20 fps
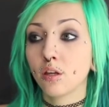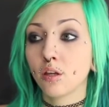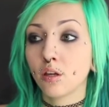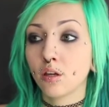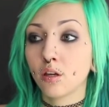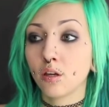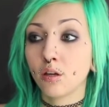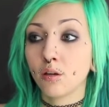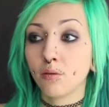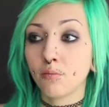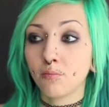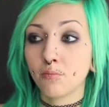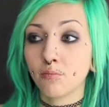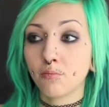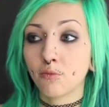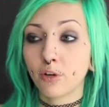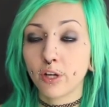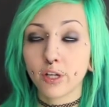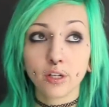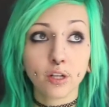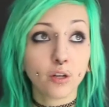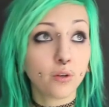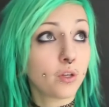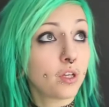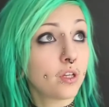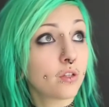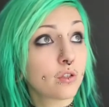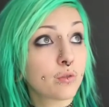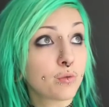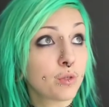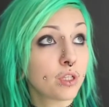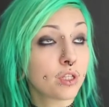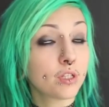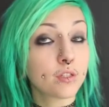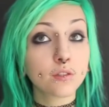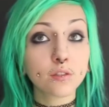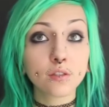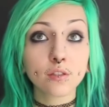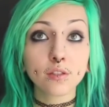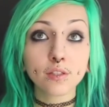Right now here in Sweden
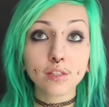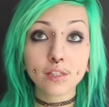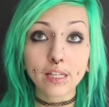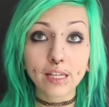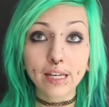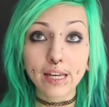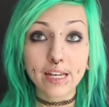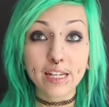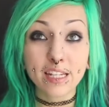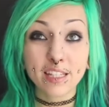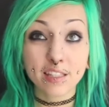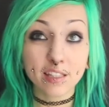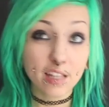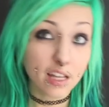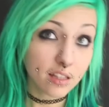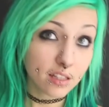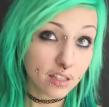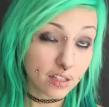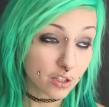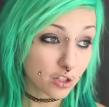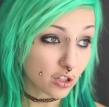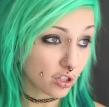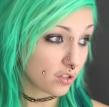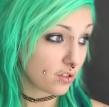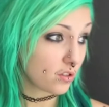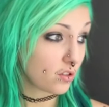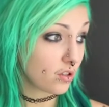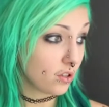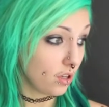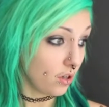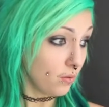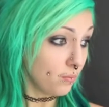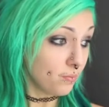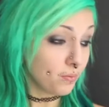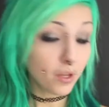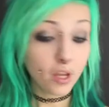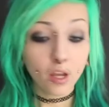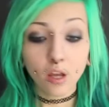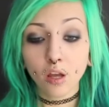isn't any sun, it's just snow.